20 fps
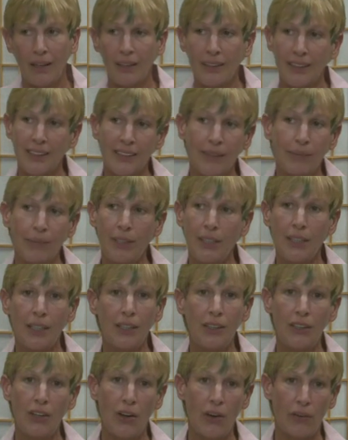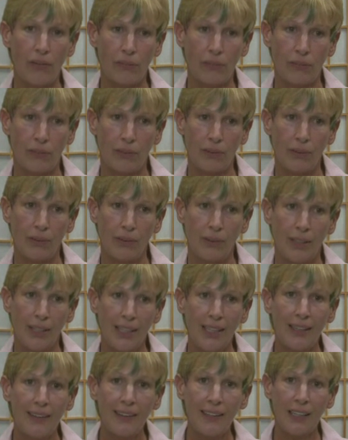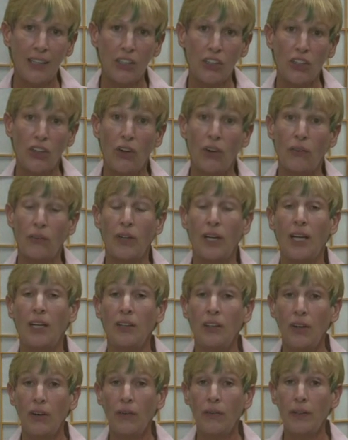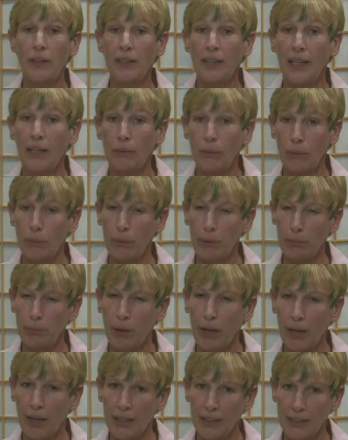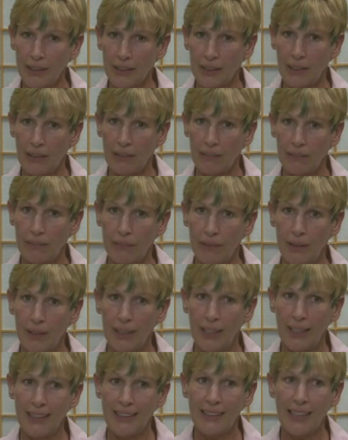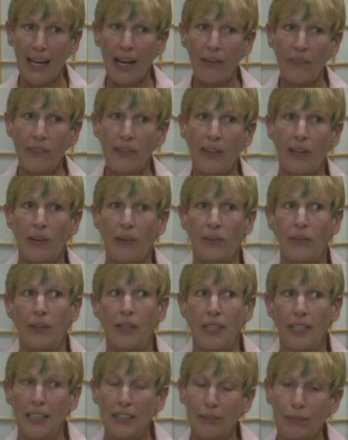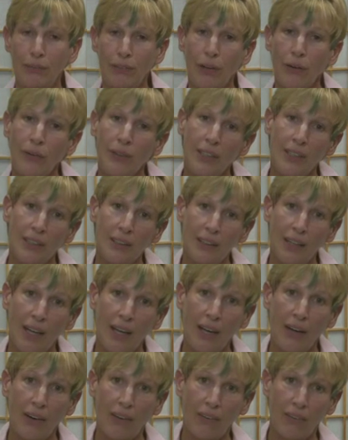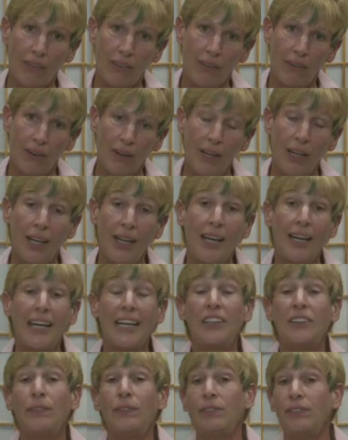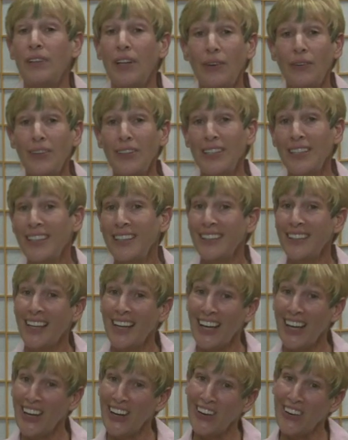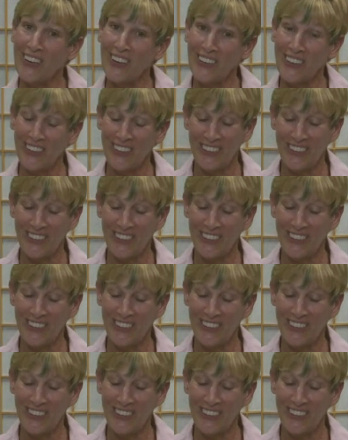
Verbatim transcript: something unknown, in the unknown, and knowing that it will be positive, it's out there, it's floating in the air. It's floating in the air.